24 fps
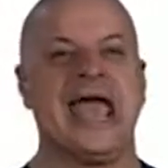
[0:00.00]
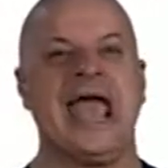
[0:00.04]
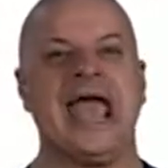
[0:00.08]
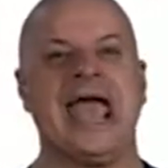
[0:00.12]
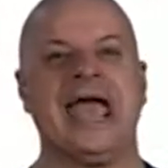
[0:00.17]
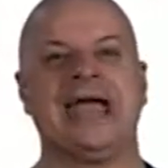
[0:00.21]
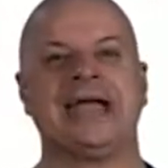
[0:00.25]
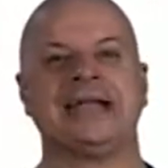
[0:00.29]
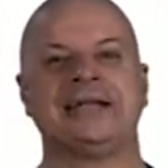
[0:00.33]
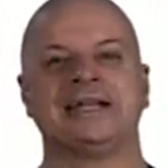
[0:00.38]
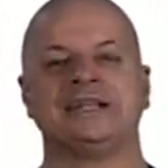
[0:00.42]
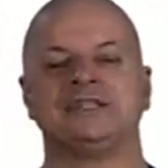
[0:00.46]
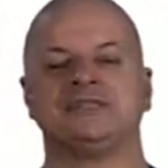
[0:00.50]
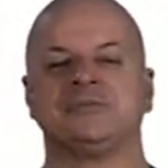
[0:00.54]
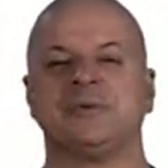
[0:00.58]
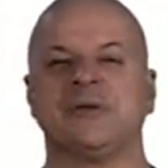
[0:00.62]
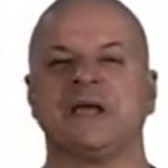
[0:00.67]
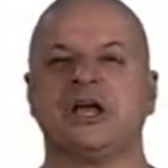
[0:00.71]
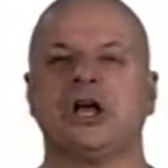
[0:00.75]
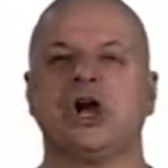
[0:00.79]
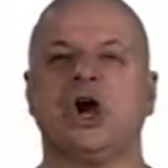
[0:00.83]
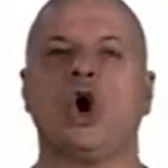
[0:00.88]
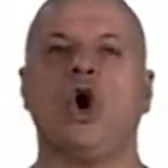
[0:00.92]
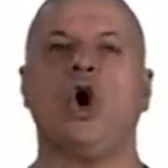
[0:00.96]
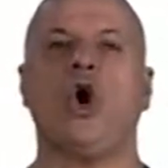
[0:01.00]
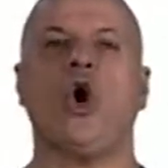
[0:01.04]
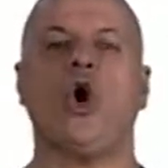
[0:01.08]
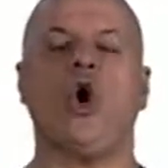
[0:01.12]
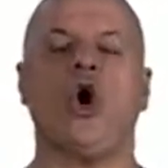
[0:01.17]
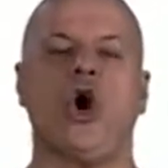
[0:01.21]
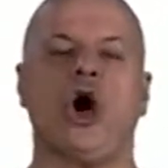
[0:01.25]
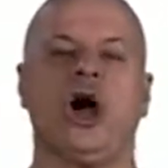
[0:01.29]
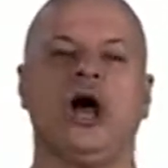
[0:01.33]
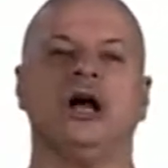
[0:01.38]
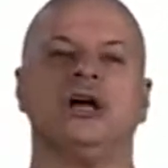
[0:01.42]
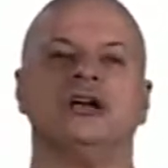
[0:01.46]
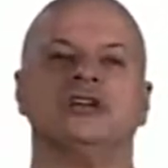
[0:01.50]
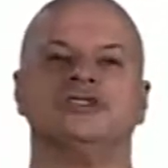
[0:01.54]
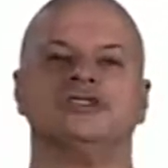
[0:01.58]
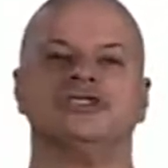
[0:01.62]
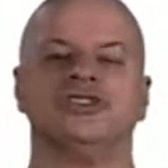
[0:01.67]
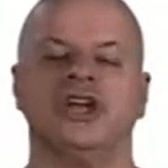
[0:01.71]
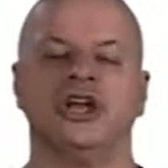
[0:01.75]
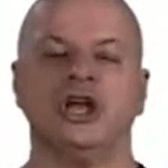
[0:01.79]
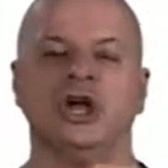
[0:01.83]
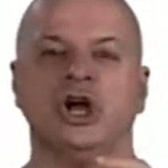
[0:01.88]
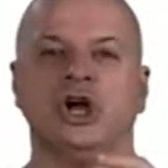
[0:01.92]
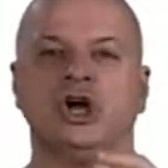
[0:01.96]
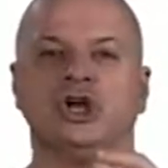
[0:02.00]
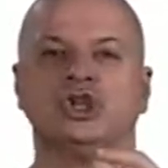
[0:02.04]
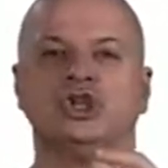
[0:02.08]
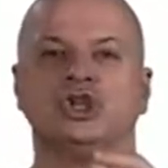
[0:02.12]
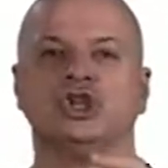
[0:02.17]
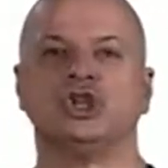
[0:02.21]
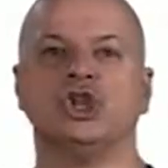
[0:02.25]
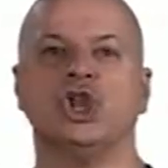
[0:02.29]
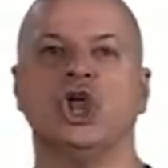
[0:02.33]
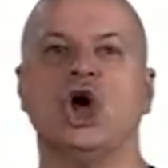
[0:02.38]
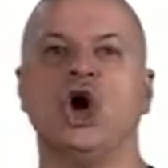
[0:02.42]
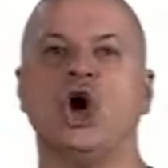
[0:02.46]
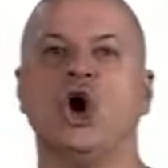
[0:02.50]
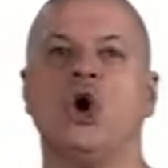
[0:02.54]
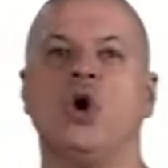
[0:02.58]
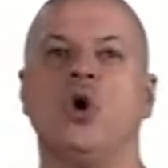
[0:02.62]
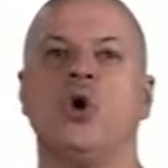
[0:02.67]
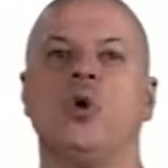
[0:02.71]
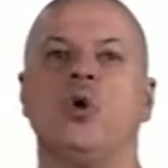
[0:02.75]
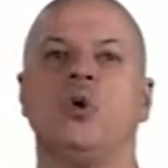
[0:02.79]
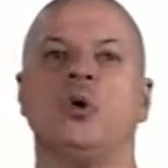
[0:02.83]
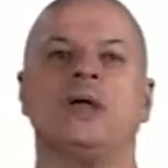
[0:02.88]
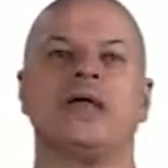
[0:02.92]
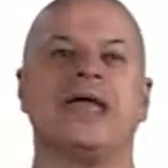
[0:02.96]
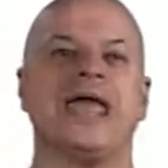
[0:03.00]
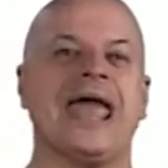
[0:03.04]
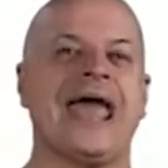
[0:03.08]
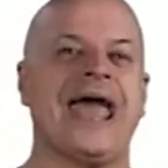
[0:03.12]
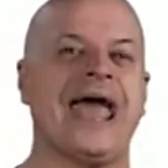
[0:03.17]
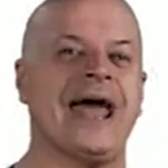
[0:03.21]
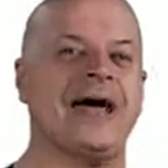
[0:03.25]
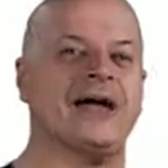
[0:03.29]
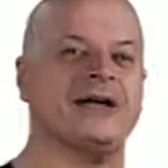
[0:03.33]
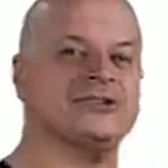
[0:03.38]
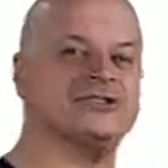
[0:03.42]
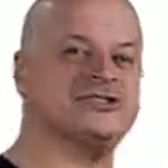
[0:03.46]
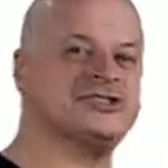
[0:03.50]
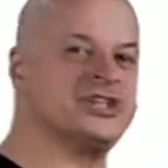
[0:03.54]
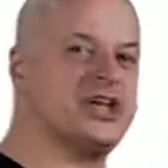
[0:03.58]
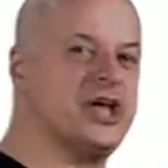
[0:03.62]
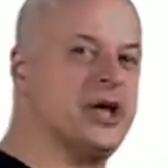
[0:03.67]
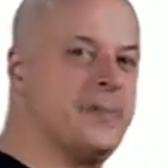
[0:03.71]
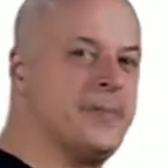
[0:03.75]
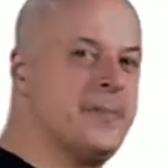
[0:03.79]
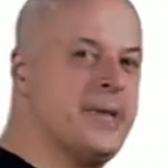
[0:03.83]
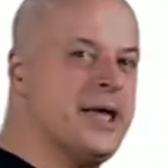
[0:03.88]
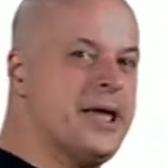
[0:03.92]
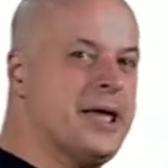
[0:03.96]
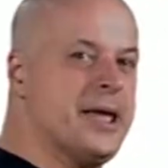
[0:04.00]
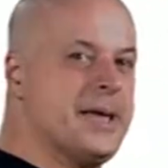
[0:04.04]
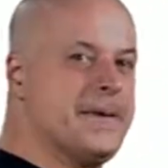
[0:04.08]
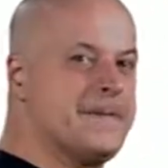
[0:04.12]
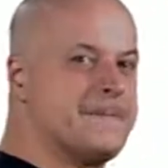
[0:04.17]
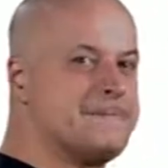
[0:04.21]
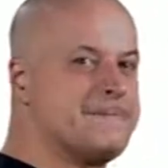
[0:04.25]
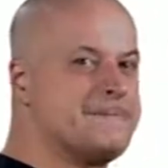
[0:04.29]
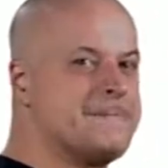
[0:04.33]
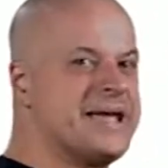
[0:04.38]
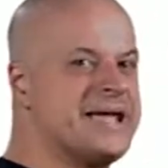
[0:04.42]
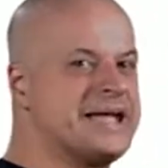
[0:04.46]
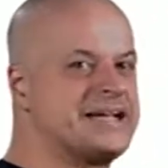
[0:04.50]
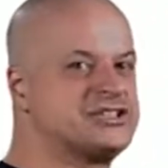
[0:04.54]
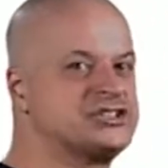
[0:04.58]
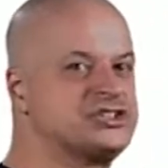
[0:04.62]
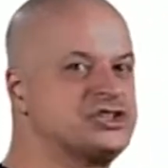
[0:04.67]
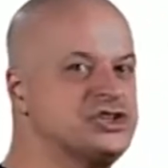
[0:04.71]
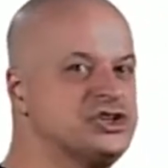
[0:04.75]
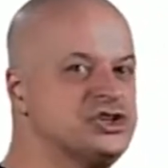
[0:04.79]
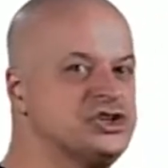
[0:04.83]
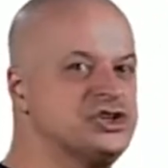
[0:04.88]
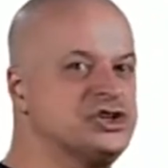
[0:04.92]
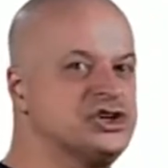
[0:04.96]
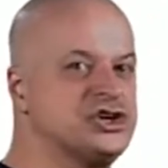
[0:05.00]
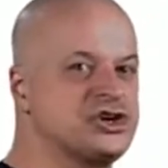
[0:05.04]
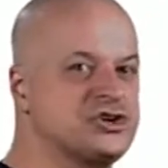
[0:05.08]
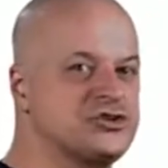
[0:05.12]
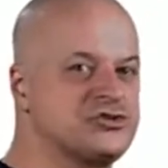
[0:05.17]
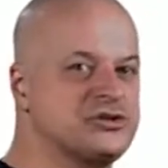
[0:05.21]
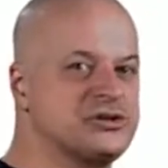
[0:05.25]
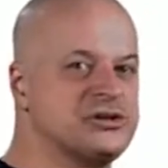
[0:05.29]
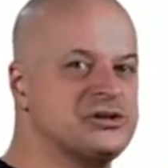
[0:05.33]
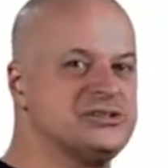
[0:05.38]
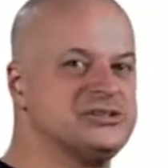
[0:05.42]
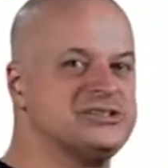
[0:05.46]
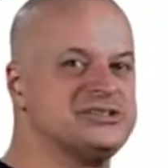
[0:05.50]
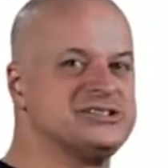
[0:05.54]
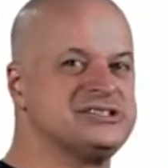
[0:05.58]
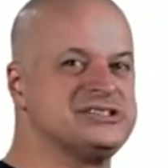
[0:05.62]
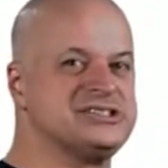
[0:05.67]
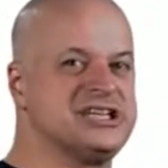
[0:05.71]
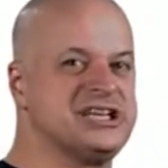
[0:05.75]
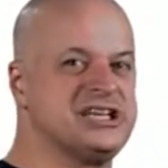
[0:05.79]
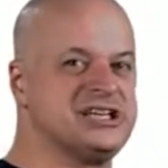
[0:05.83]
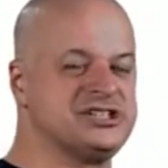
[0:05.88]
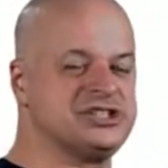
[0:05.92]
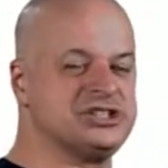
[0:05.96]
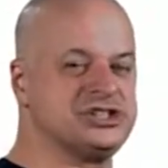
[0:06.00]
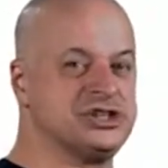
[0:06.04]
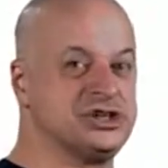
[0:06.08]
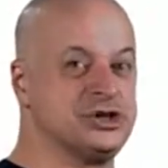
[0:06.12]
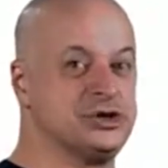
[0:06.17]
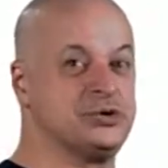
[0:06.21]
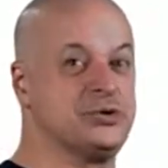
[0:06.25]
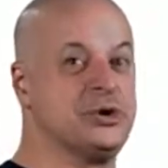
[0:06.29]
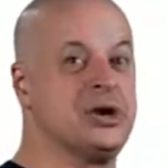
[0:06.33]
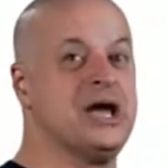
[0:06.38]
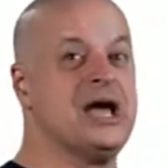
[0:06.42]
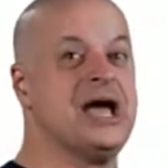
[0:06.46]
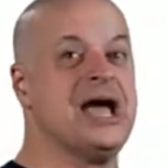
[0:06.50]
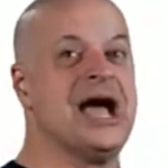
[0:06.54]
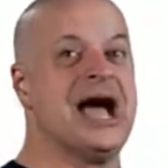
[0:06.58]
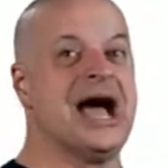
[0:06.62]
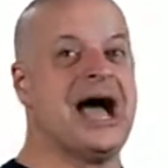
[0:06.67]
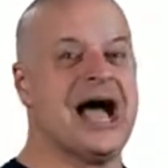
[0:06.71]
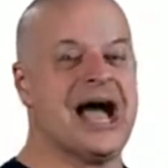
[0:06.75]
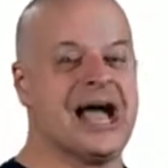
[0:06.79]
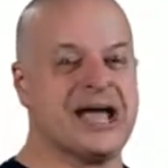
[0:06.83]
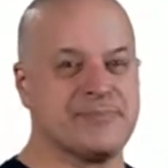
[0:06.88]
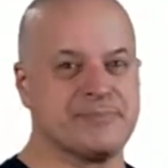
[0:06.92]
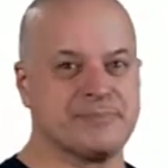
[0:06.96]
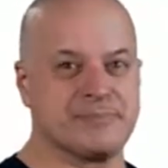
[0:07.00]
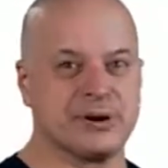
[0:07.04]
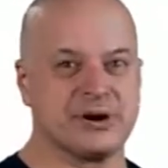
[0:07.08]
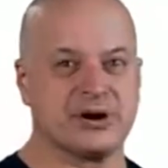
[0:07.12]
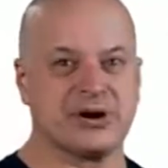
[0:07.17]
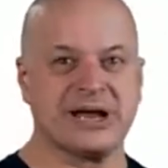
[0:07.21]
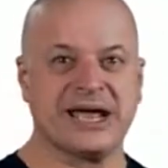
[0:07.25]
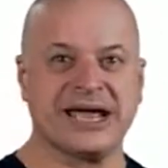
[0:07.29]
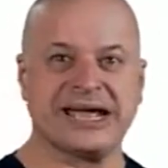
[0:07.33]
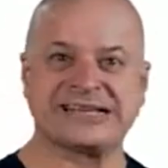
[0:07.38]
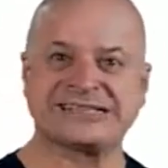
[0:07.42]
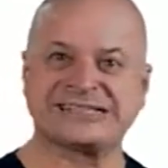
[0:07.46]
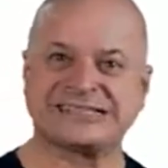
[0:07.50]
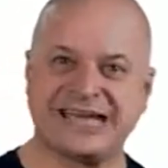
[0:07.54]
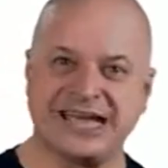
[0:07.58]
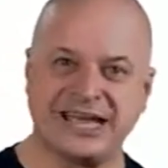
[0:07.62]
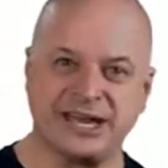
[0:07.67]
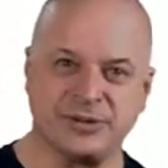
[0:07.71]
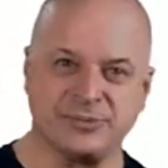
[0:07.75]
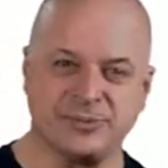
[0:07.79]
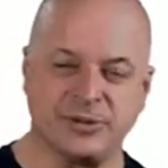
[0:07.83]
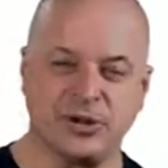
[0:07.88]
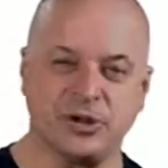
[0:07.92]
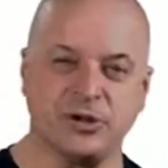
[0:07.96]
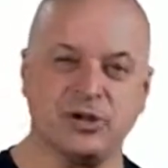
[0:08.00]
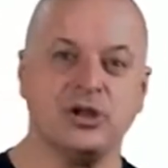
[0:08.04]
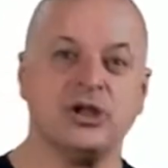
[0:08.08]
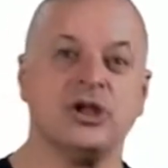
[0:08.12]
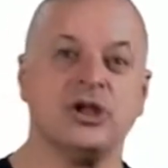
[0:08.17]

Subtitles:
And it's because low calcium makes neural tissue hyperexcitable.